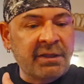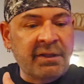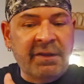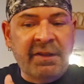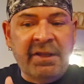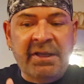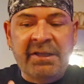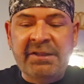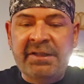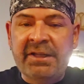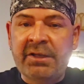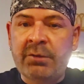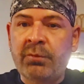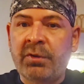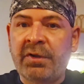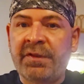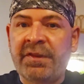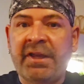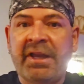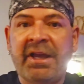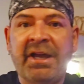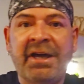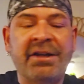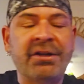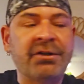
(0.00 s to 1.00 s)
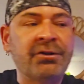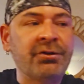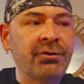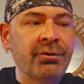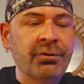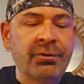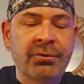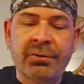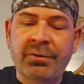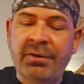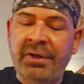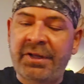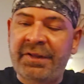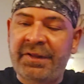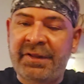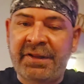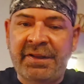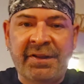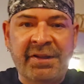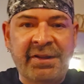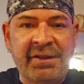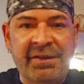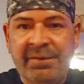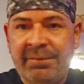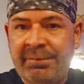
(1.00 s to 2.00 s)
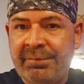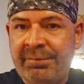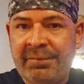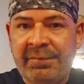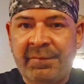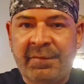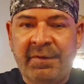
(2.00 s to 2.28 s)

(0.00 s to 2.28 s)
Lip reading: They did what they had to do, and